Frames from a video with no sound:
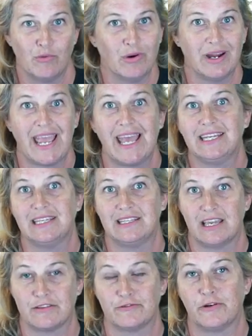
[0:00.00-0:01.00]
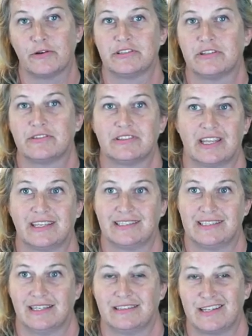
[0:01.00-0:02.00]
or any of the other folks that are selling
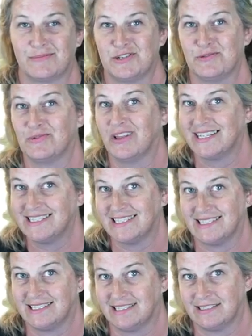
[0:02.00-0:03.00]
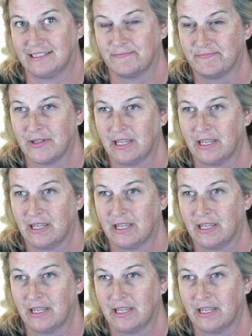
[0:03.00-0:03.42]
ZXW licenses.